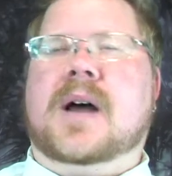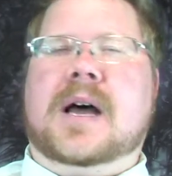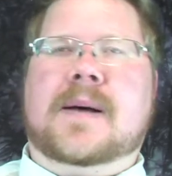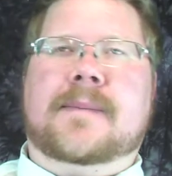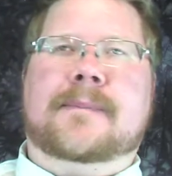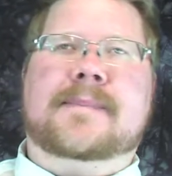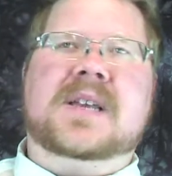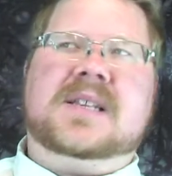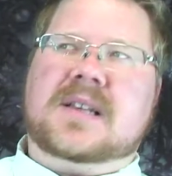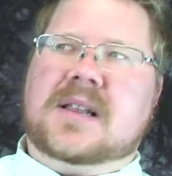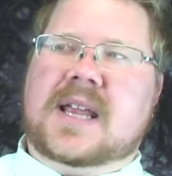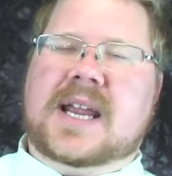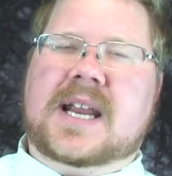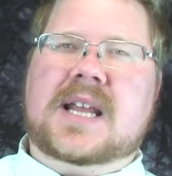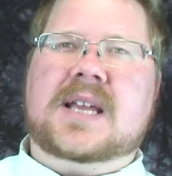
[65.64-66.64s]

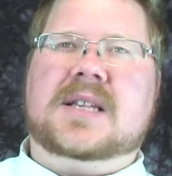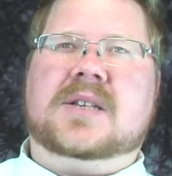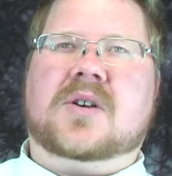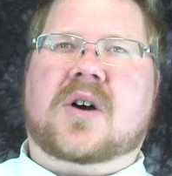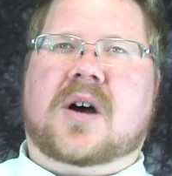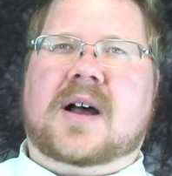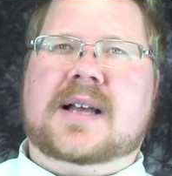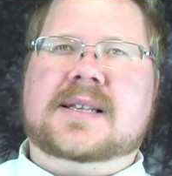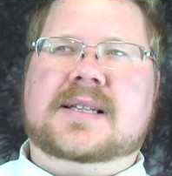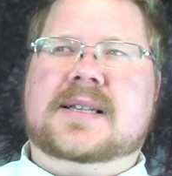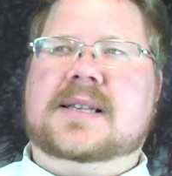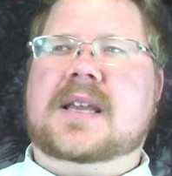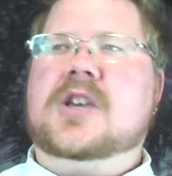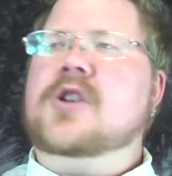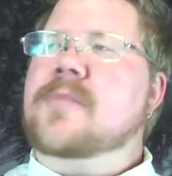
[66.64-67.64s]
miscellaneous costs
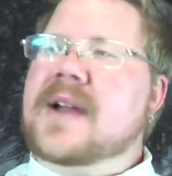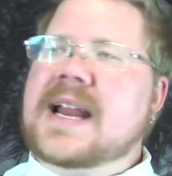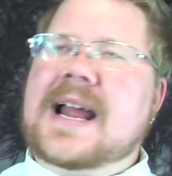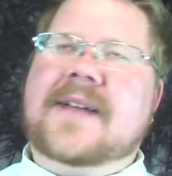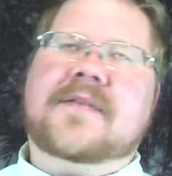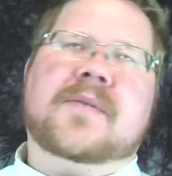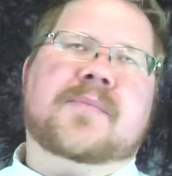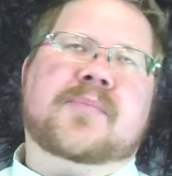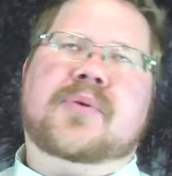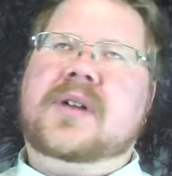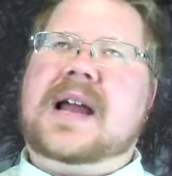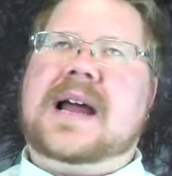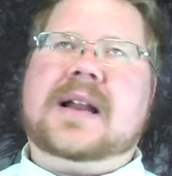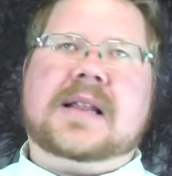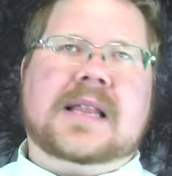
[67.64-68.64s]
that you might have to put
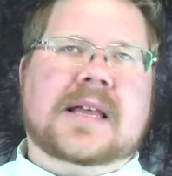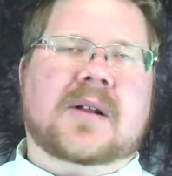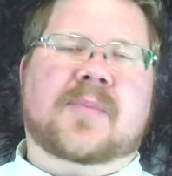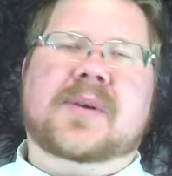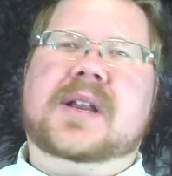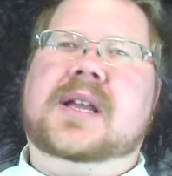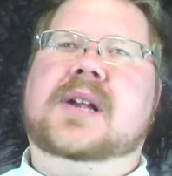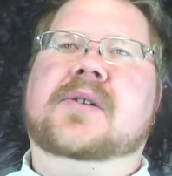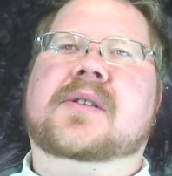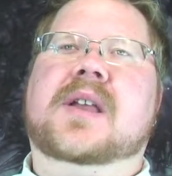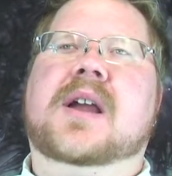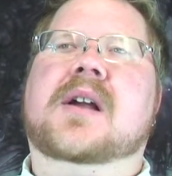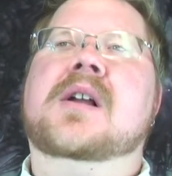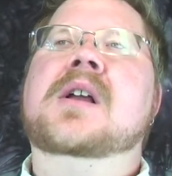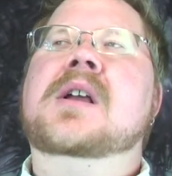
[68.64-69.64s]
out a little bit here and
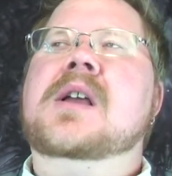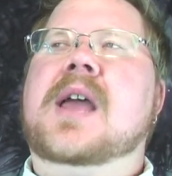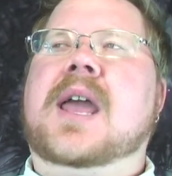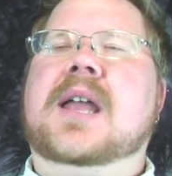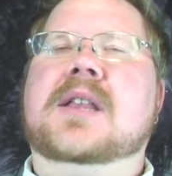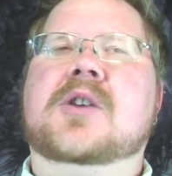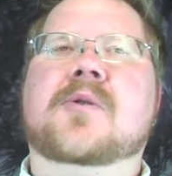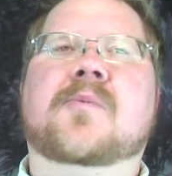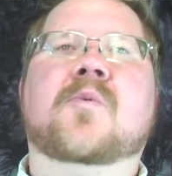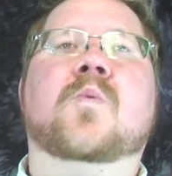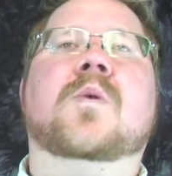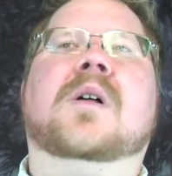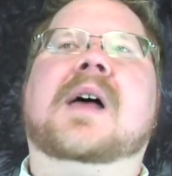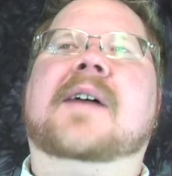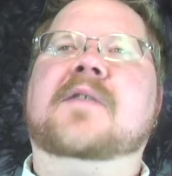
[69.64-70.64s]
there, and you
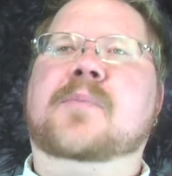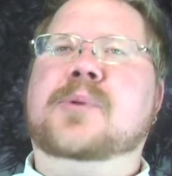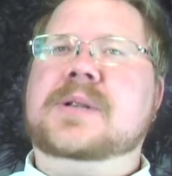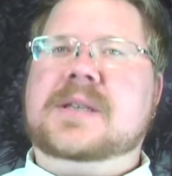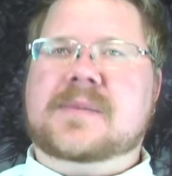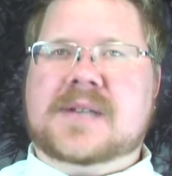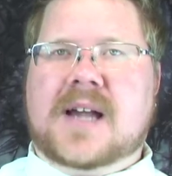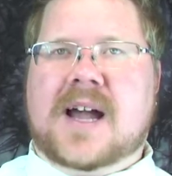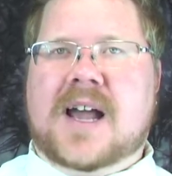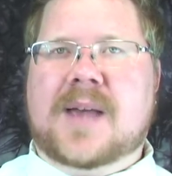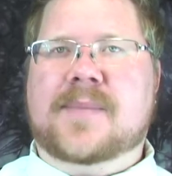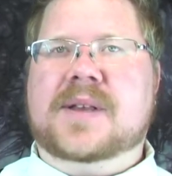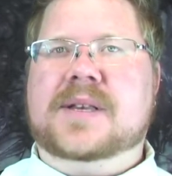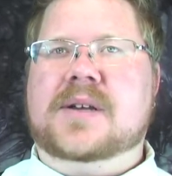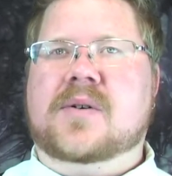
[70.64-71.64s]
will have to put some time
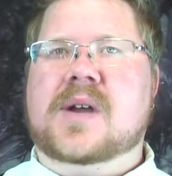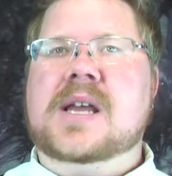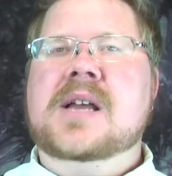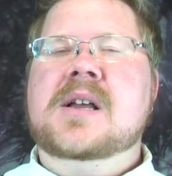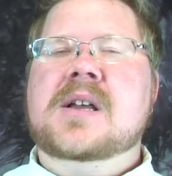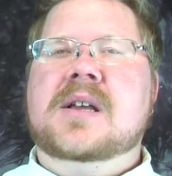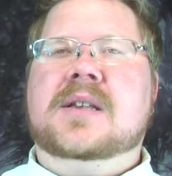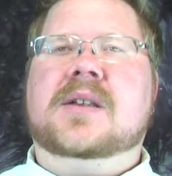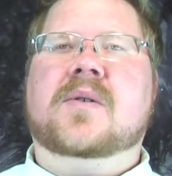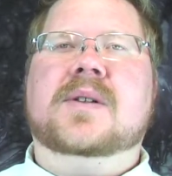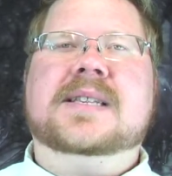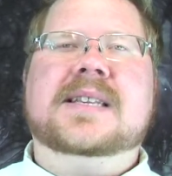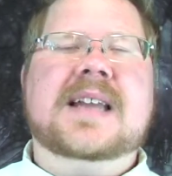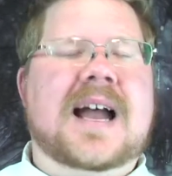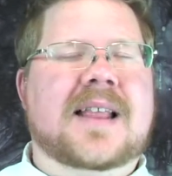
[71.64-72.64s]
into it. So
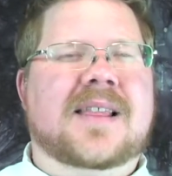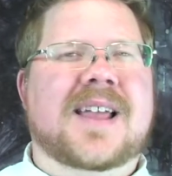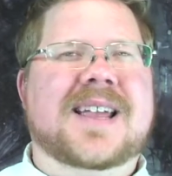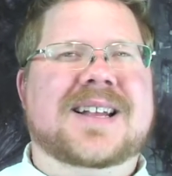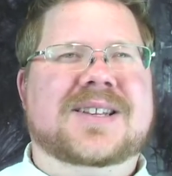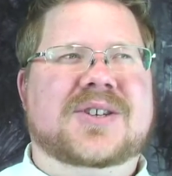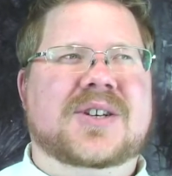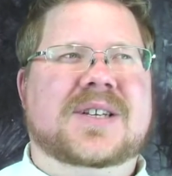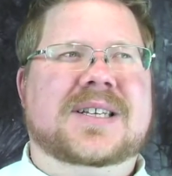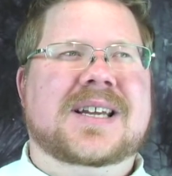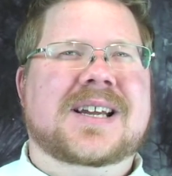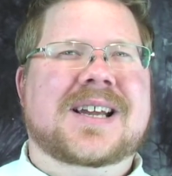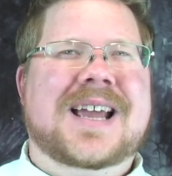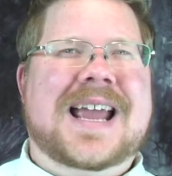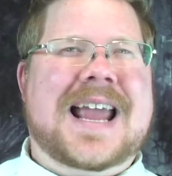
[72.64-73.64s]
it's not like it's just
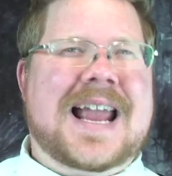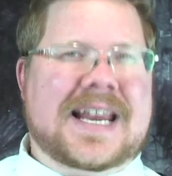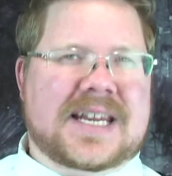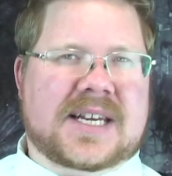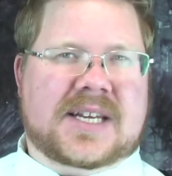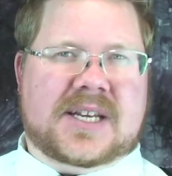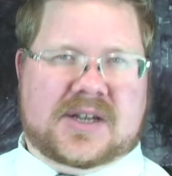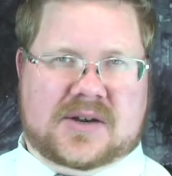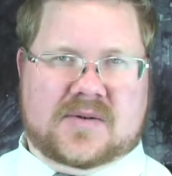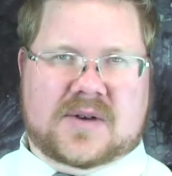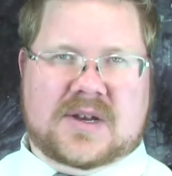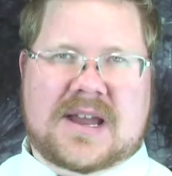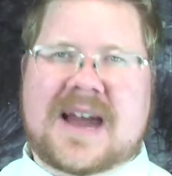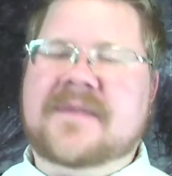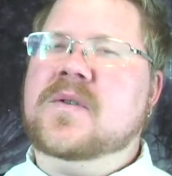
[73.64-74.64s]
handed to you.
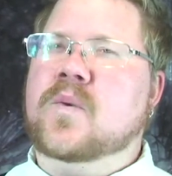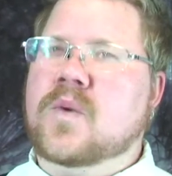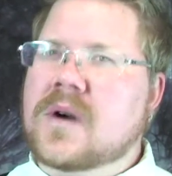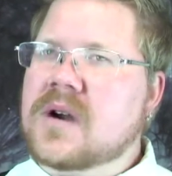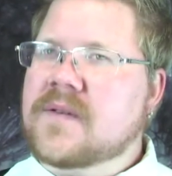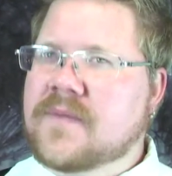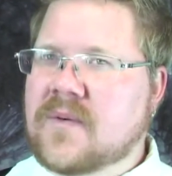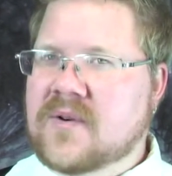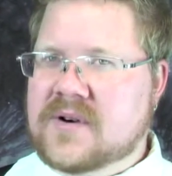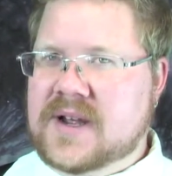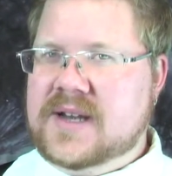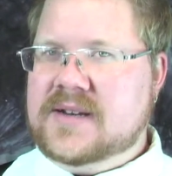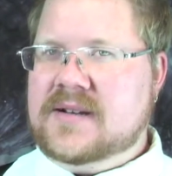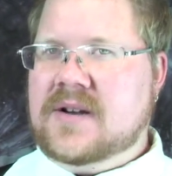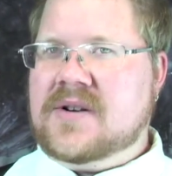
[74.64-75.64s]
You have to work for it,
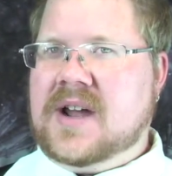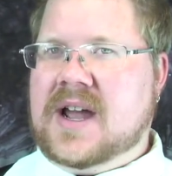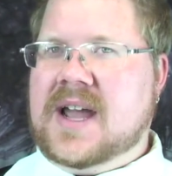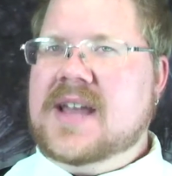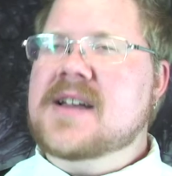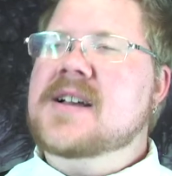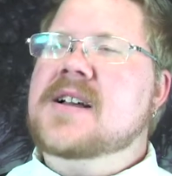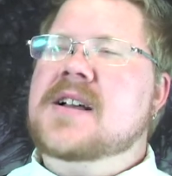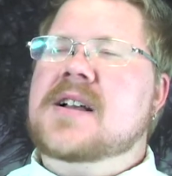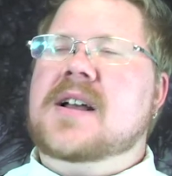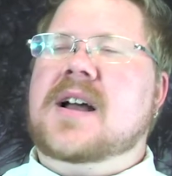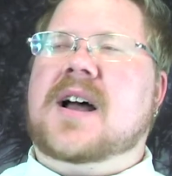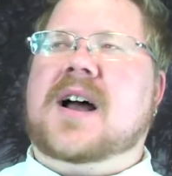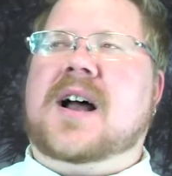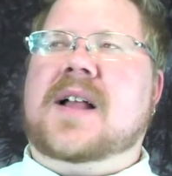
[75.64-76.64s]
okay?
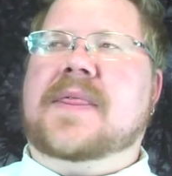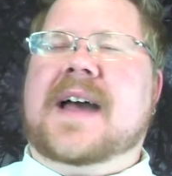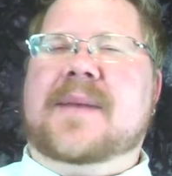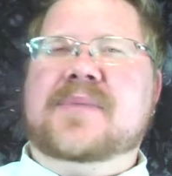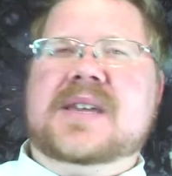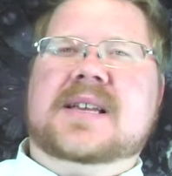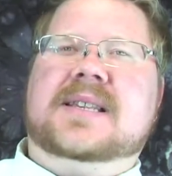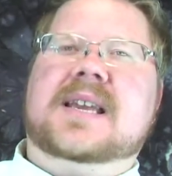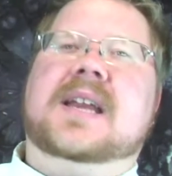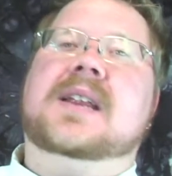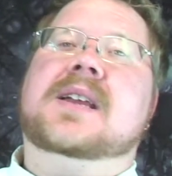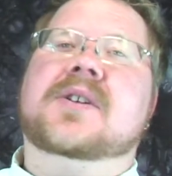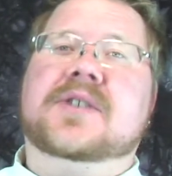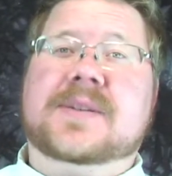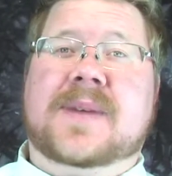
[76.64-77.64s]
That being said,
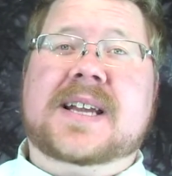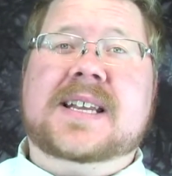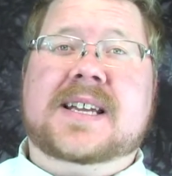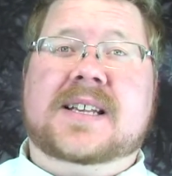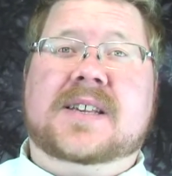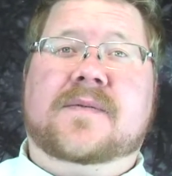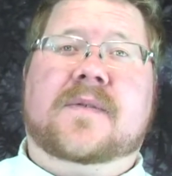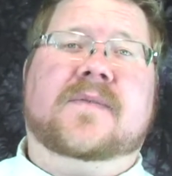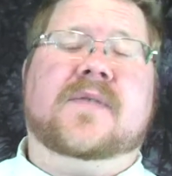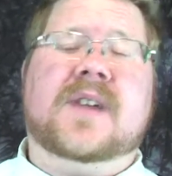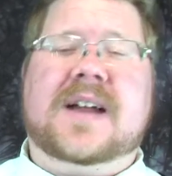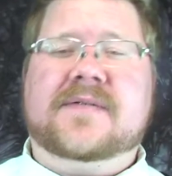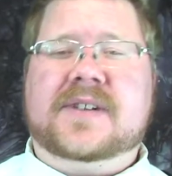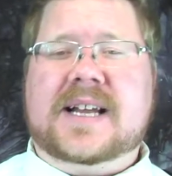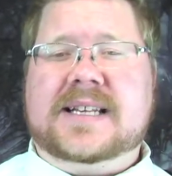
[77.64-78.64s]
here's some ideas for free
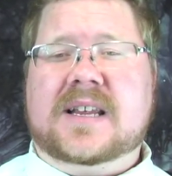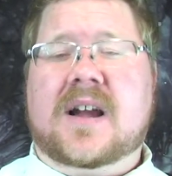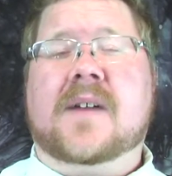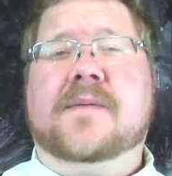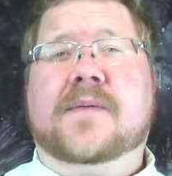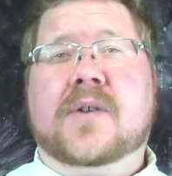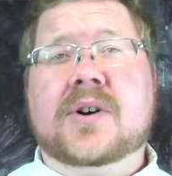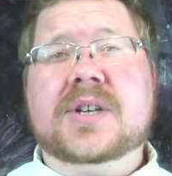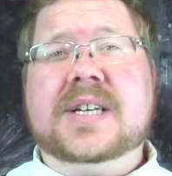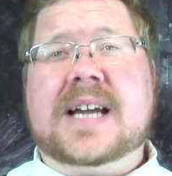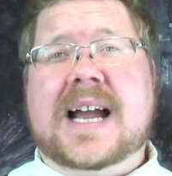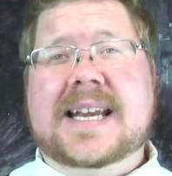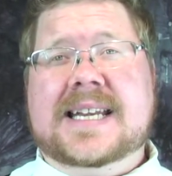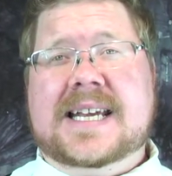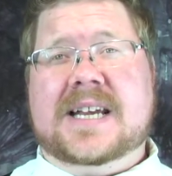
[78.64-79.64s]
advertising. Our first
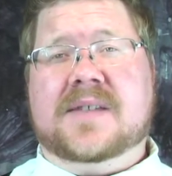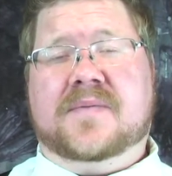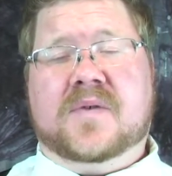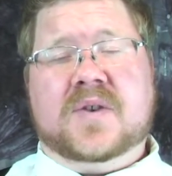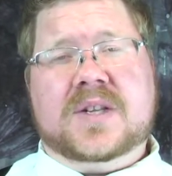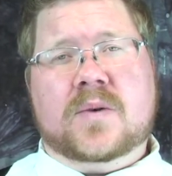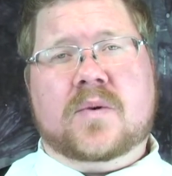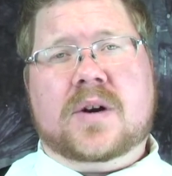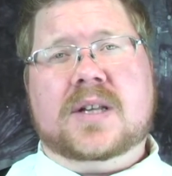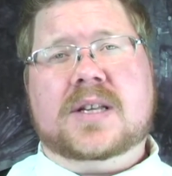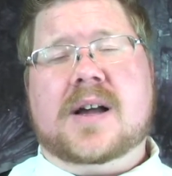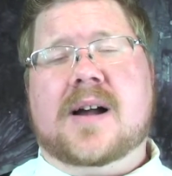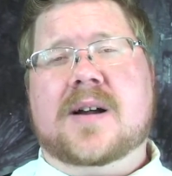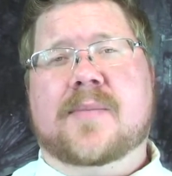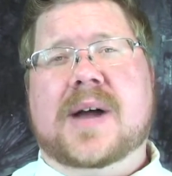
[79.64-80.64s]
idea, the first thing we're going to
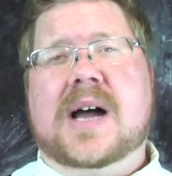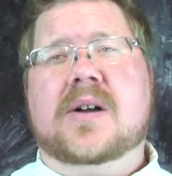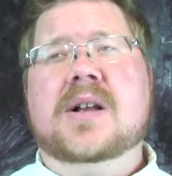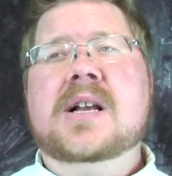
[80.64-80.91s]
talk about,